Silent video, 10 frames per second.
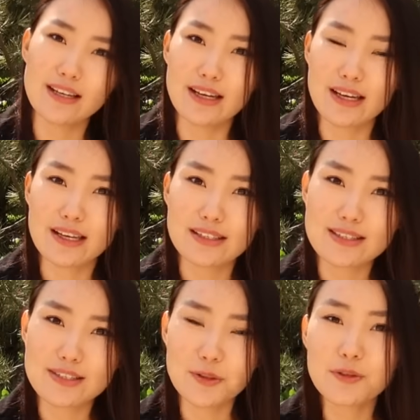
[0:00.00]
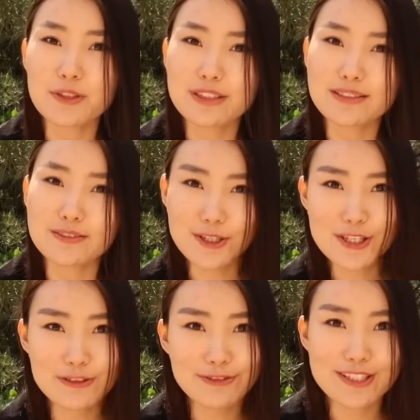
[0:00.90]
and you will
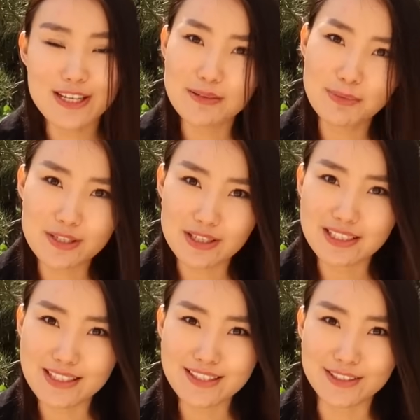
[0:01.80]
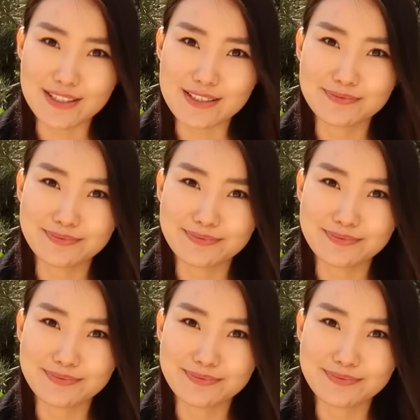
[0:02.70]
receive a 10% discount.